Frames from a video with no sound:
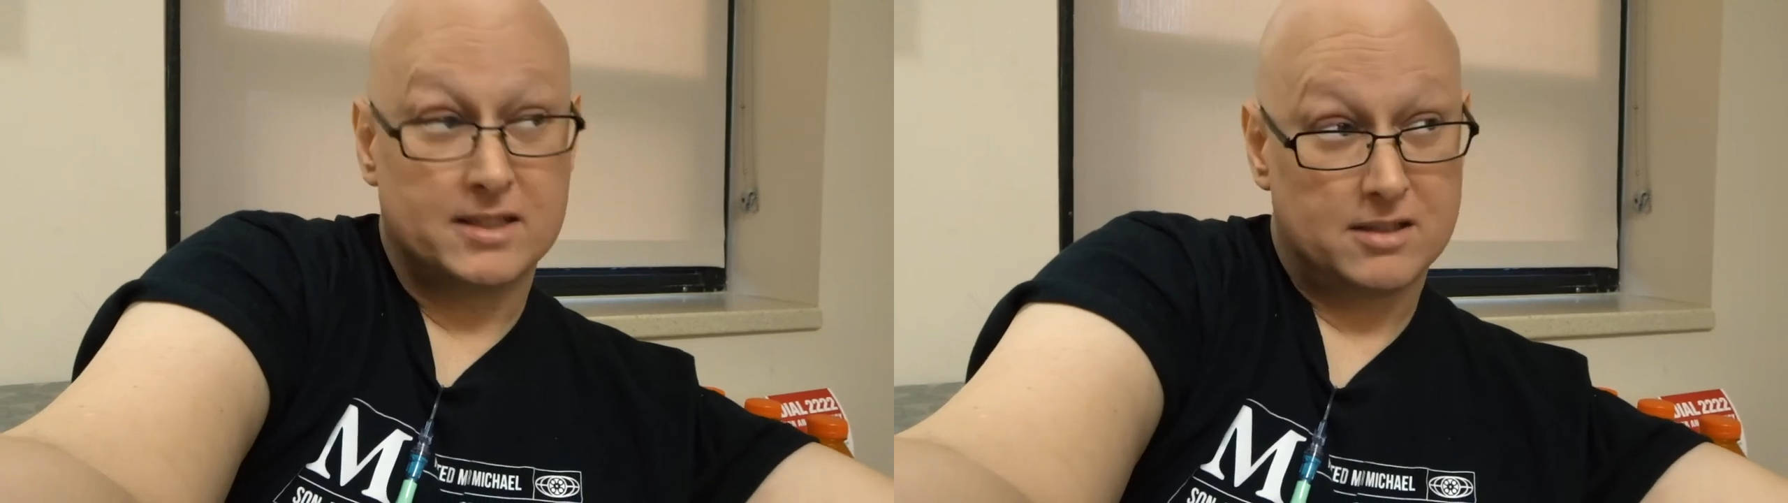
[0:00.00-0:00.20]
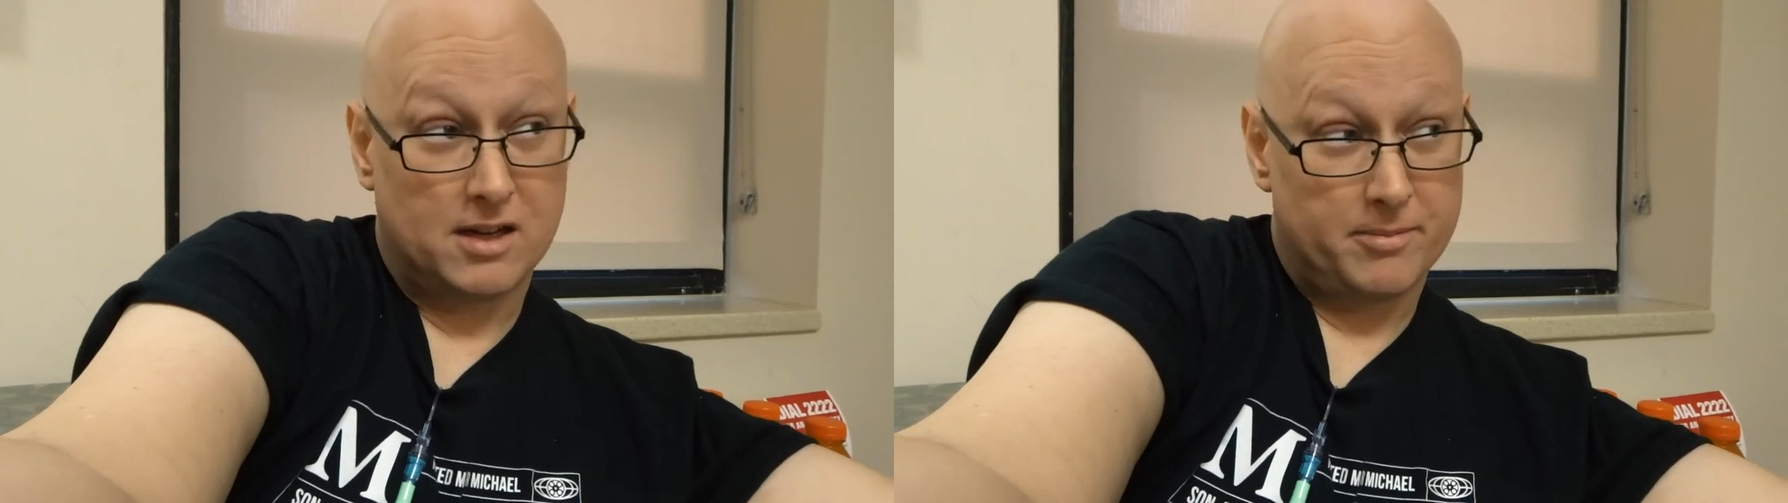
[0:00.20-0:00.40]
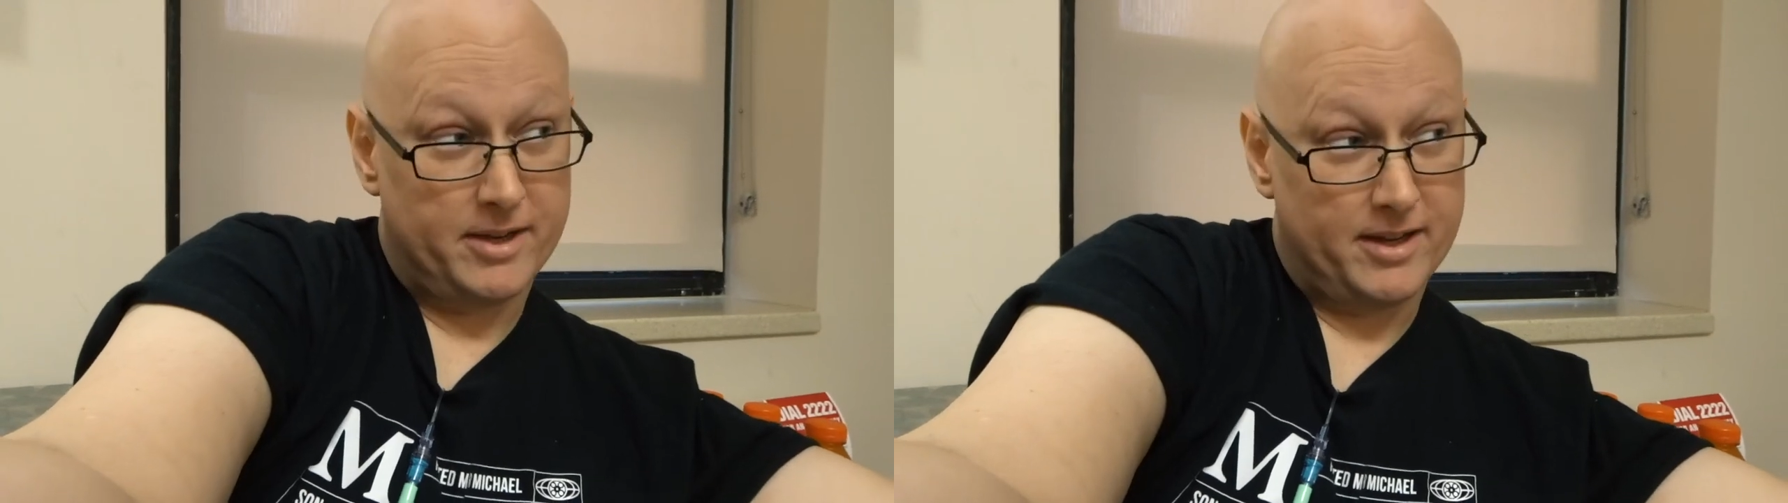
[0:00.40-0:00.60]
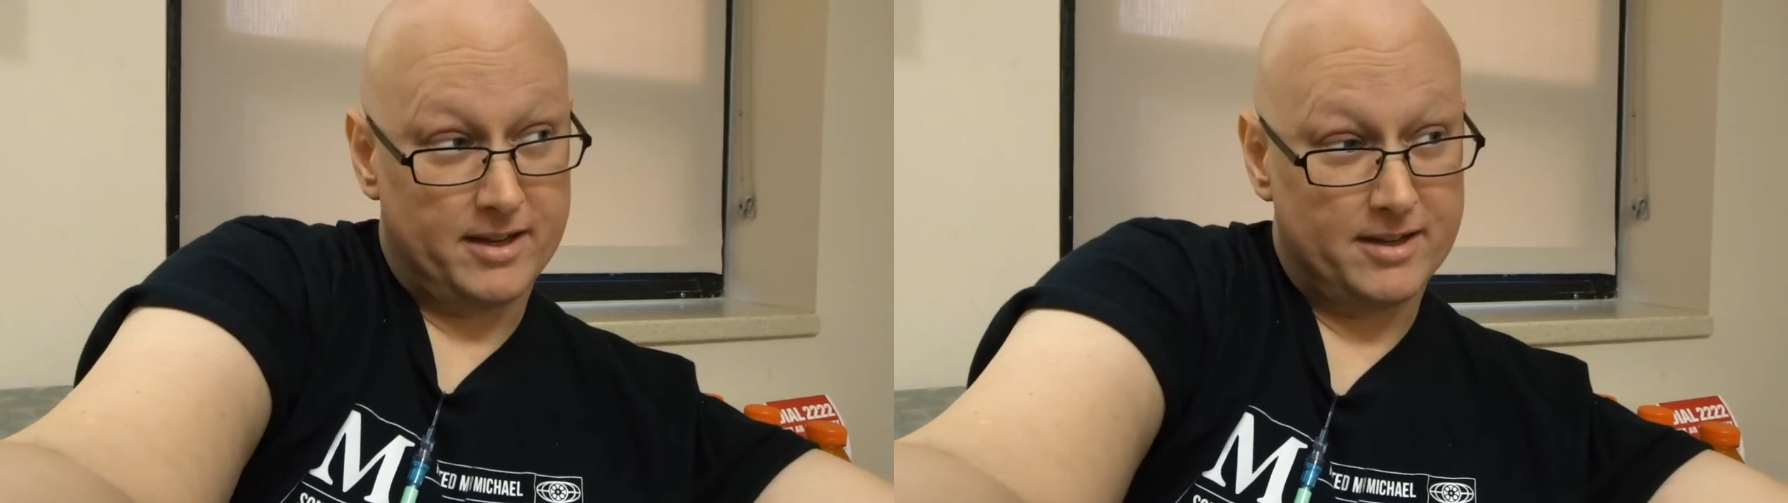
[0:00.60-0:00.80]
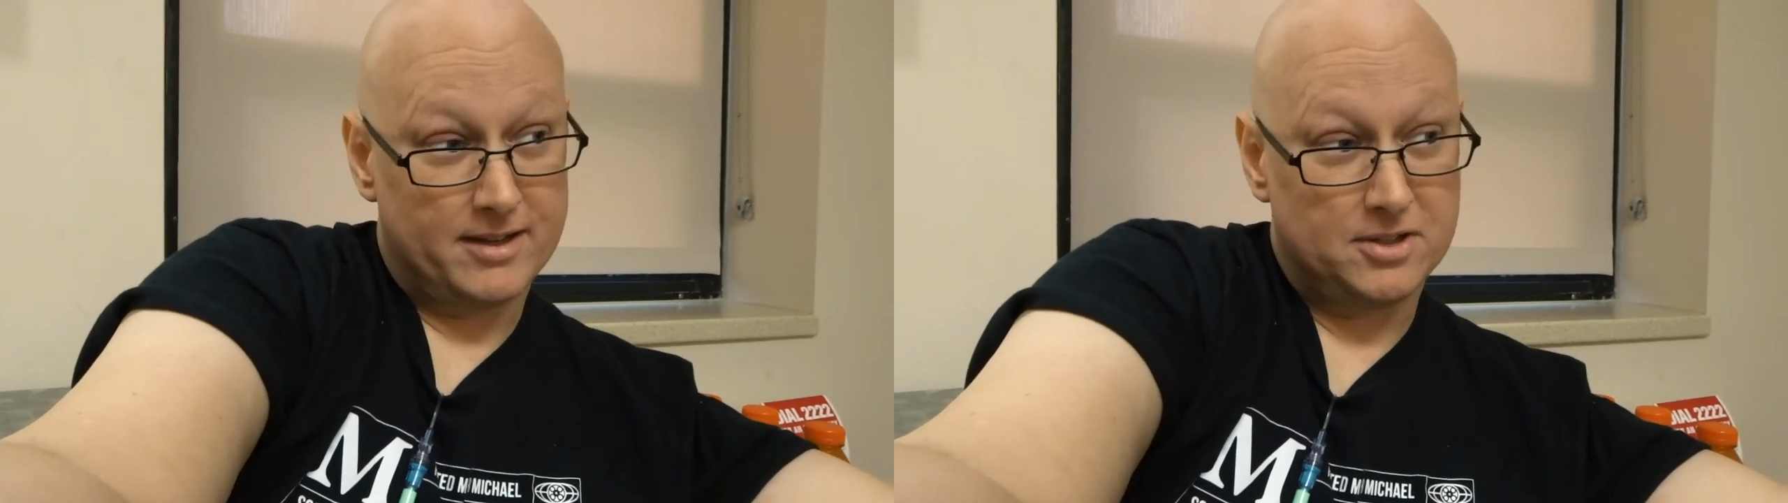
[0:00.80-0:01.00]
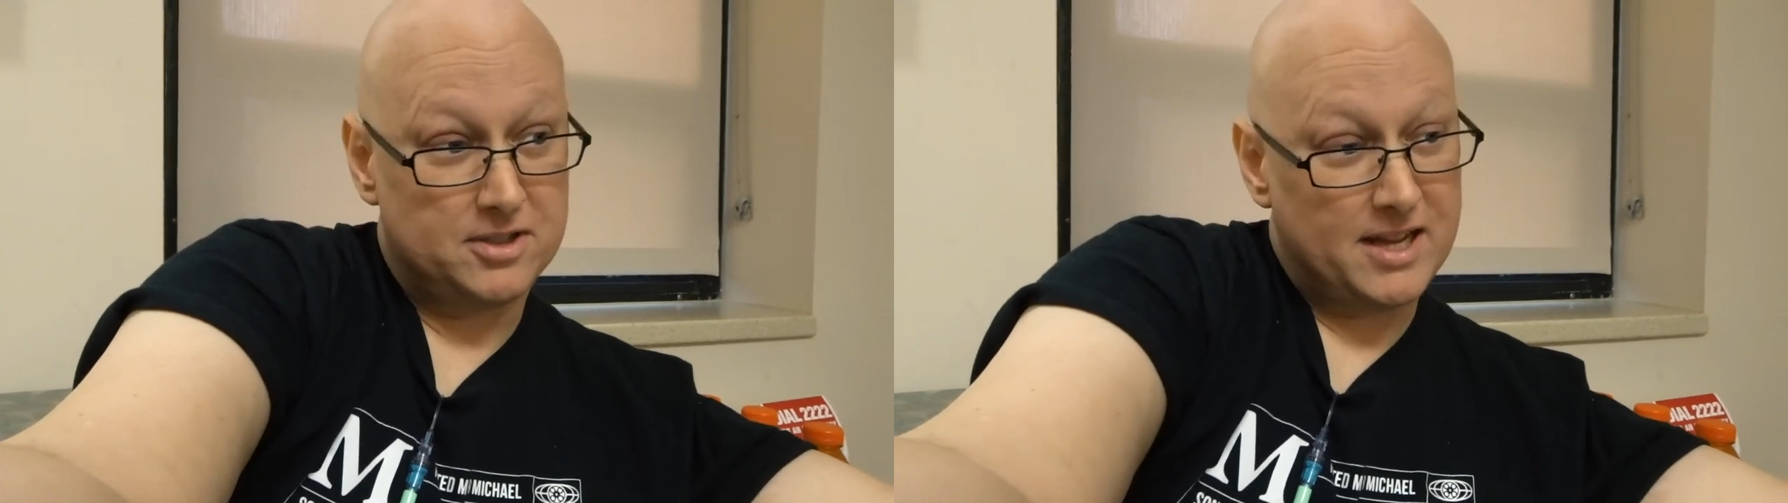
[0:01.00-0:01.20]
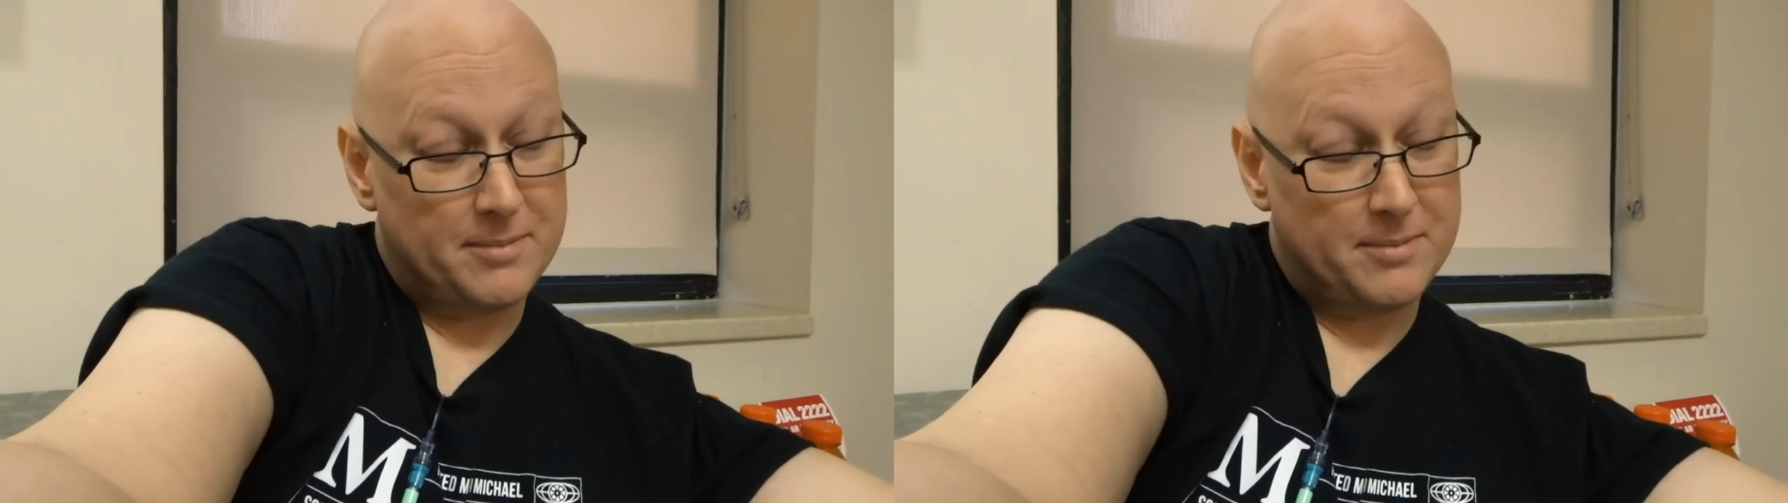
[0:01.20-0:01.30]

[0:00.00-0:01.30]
It's not me. It just